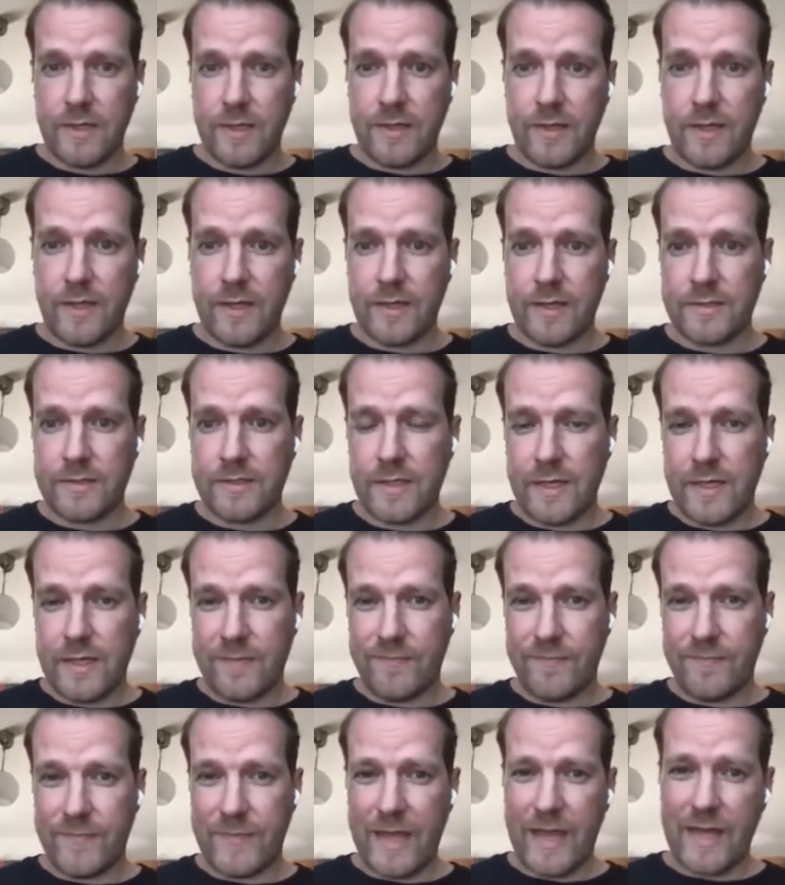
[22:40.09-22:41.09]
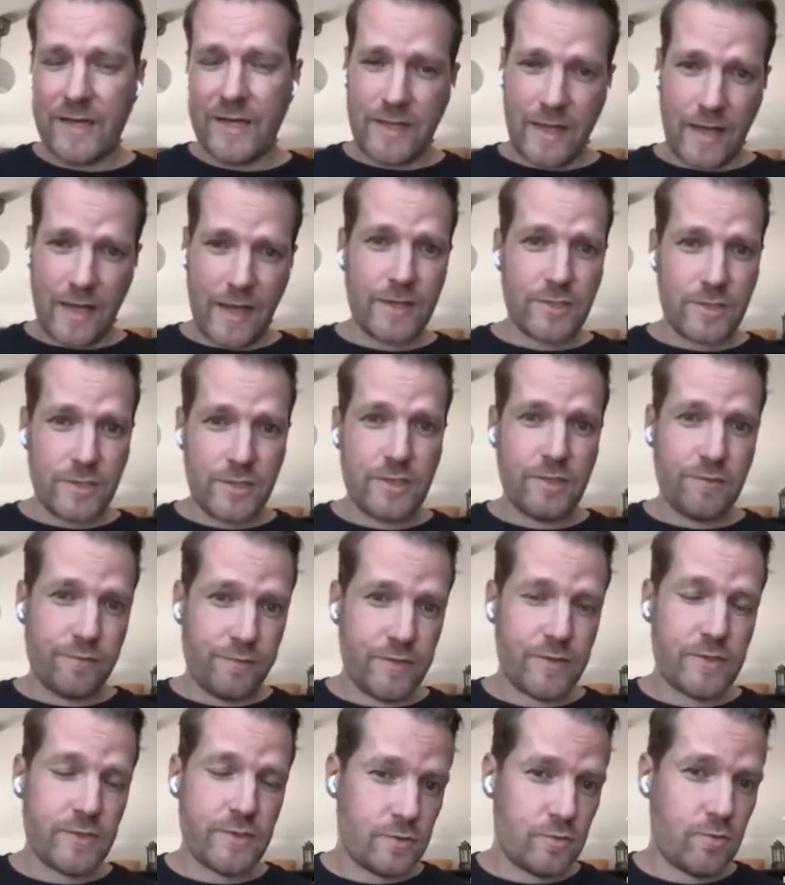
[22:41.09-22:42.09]
And that actually
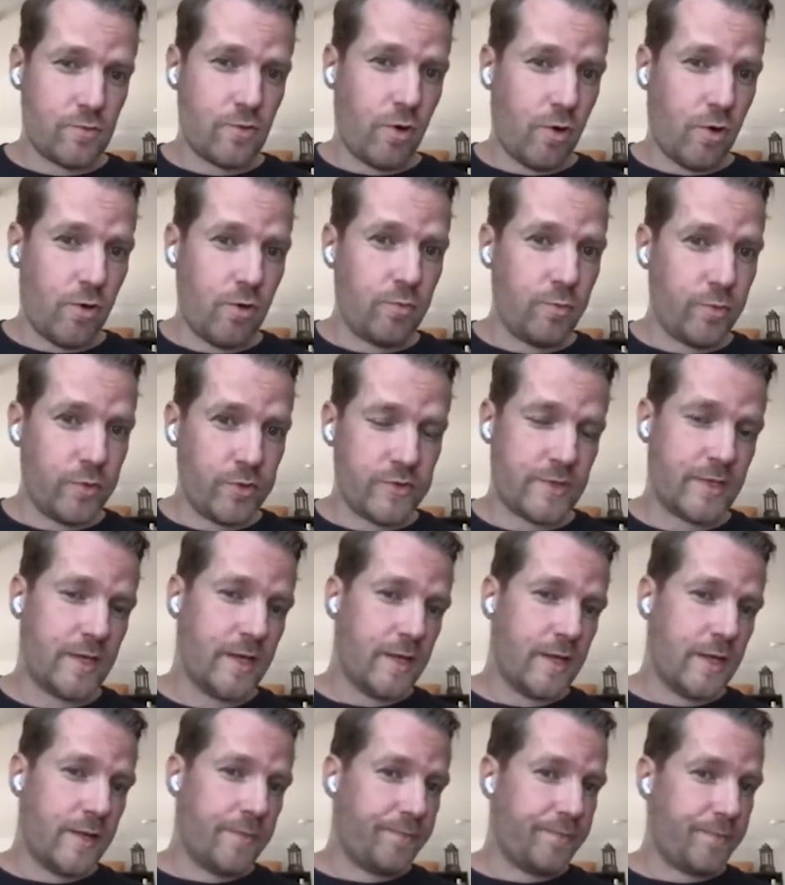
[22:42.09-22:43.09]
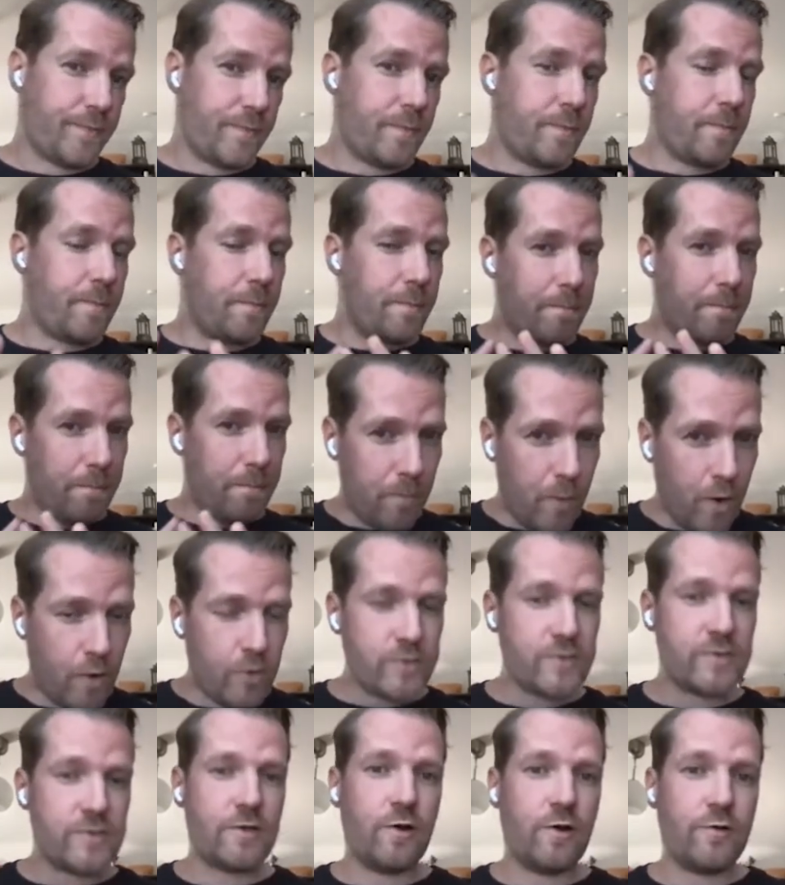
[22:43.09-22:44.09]
fits to almost
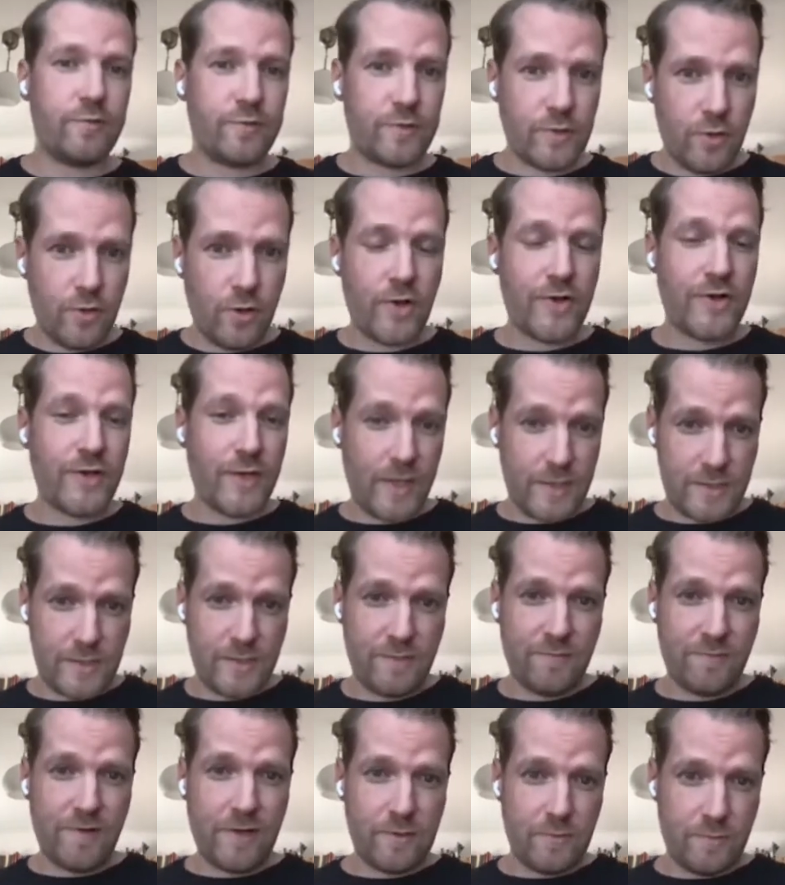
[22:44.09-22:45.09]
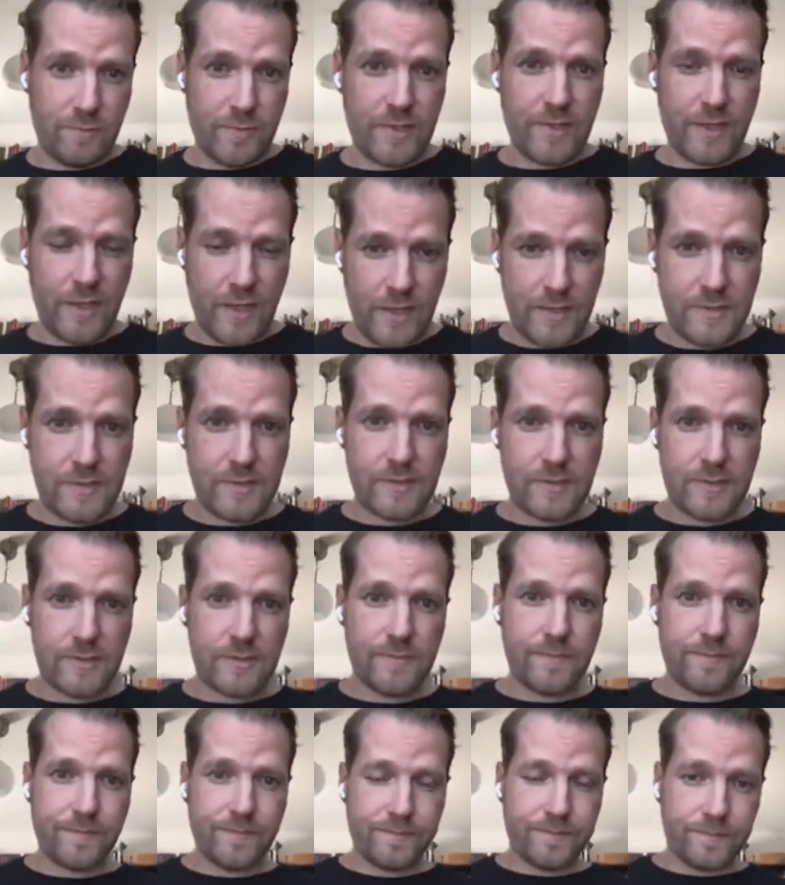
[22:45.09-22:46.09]
most of the learning and development cases.